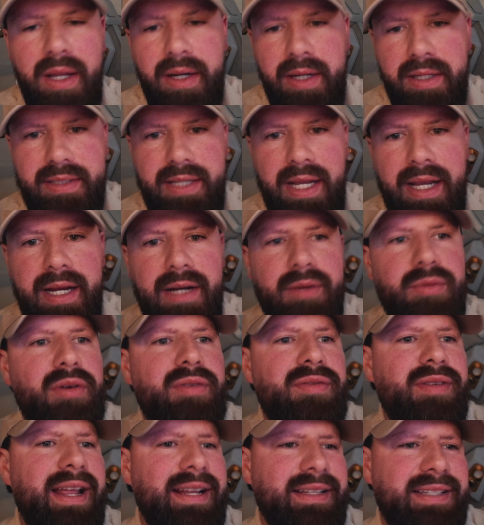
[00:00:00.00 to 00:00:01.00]
I sat here
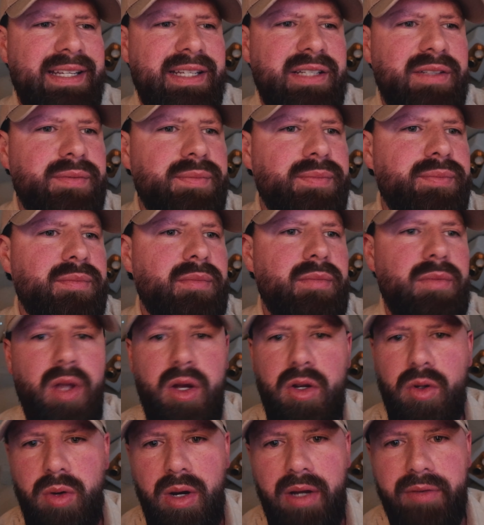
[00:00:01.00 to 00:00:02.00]
reflecting
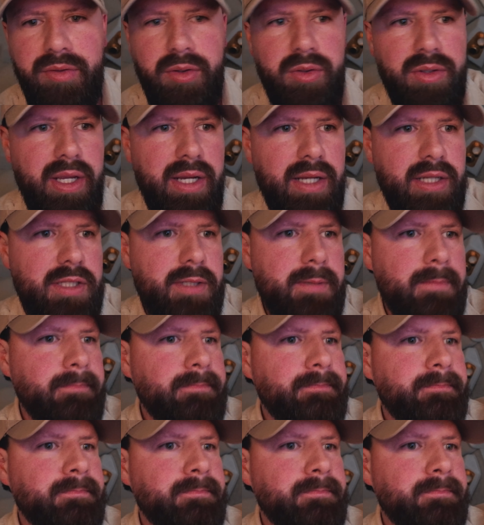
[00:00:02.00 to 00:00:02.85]
on quite a few things.